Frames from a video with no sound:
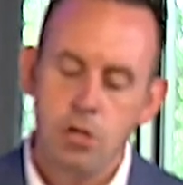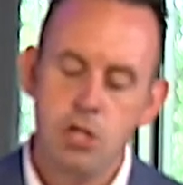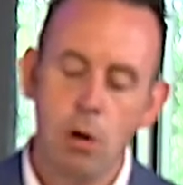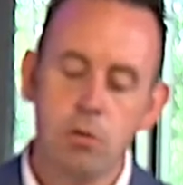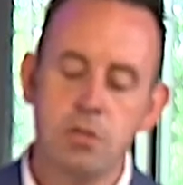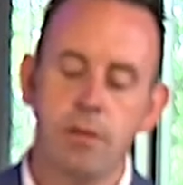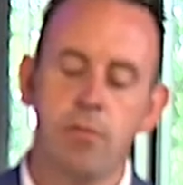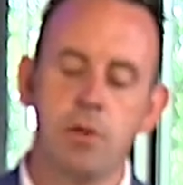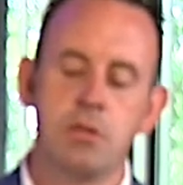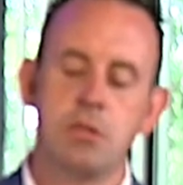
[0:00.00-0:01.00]

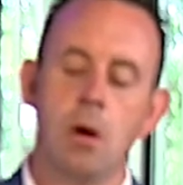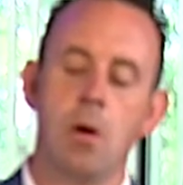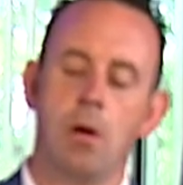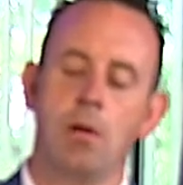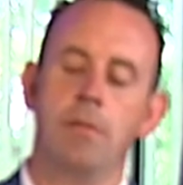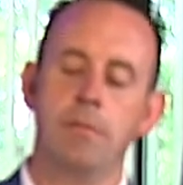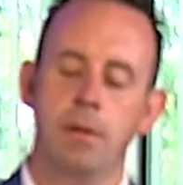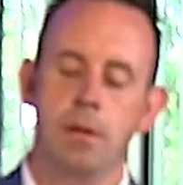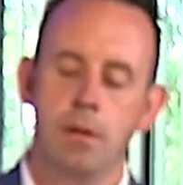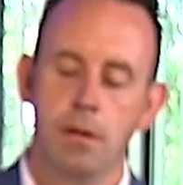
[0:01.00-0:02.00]
Joseph resolved
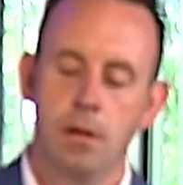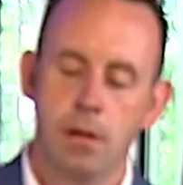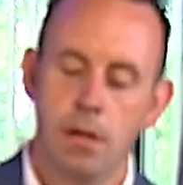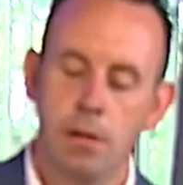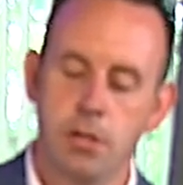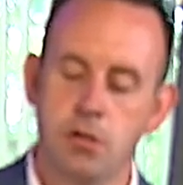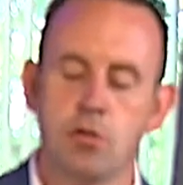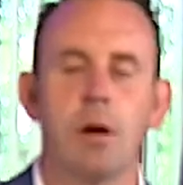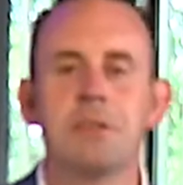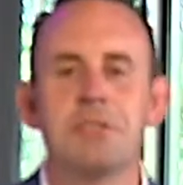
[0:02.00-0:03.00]
to
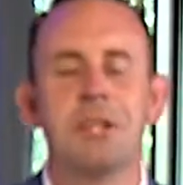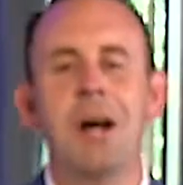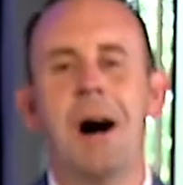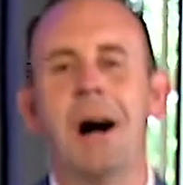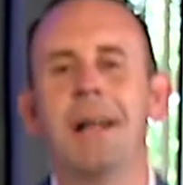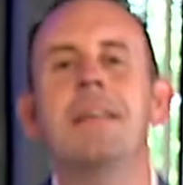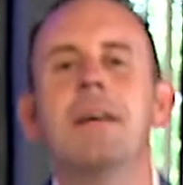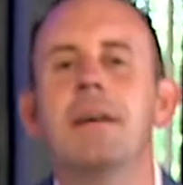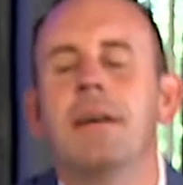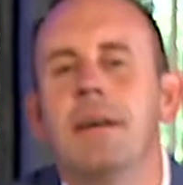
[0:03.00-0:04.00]
trust
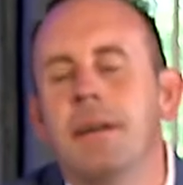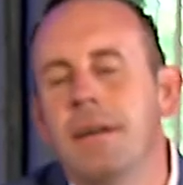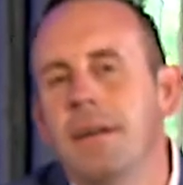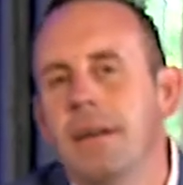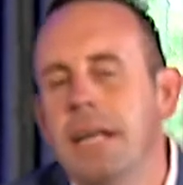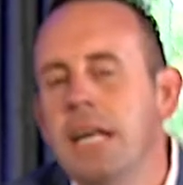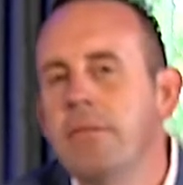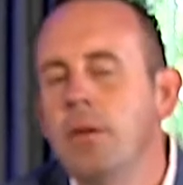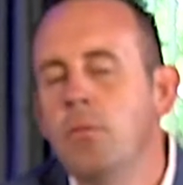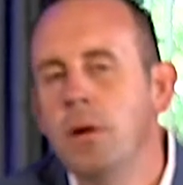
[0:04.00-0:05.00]
God
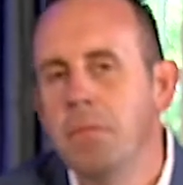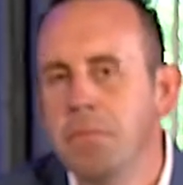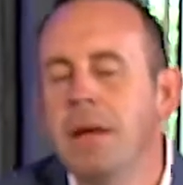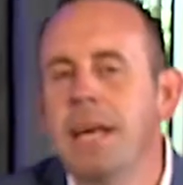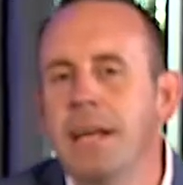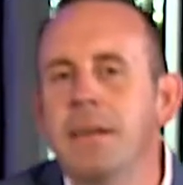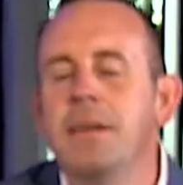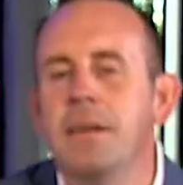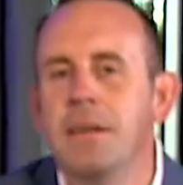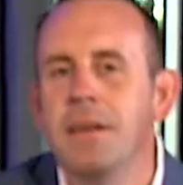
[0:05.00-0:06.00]
even when
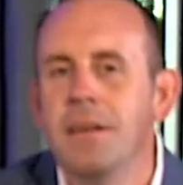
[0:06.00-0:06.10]
men